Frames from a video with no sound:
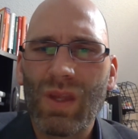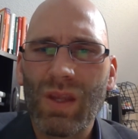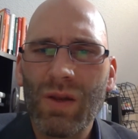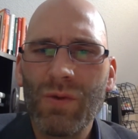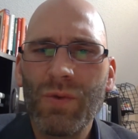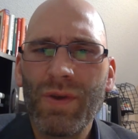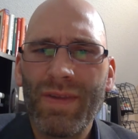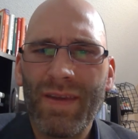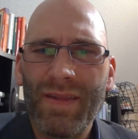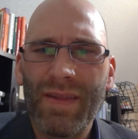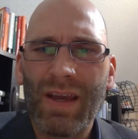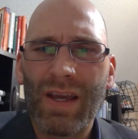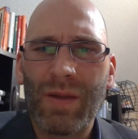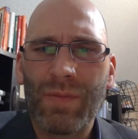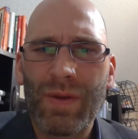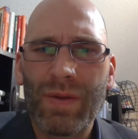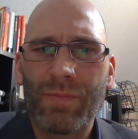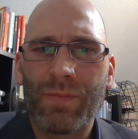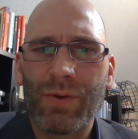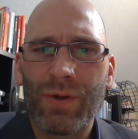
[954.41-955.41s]
and we think that could
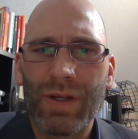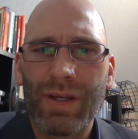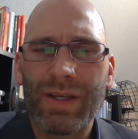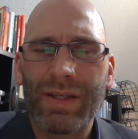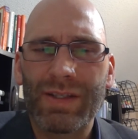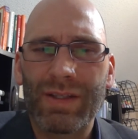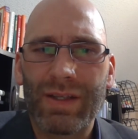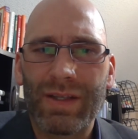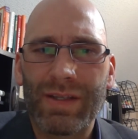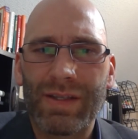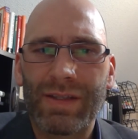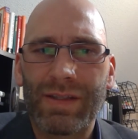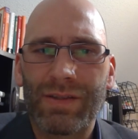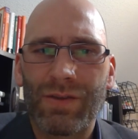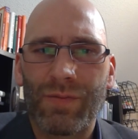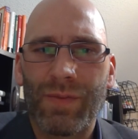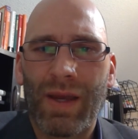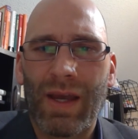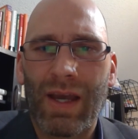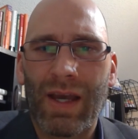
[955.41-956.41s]
be pretty easily
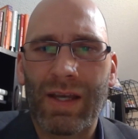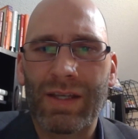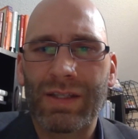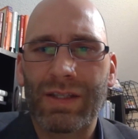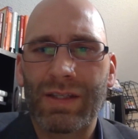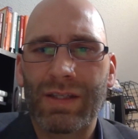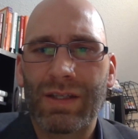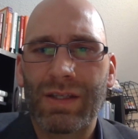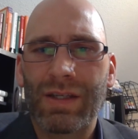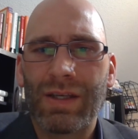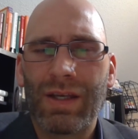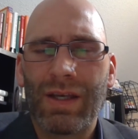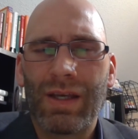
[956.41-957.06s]
surpassed.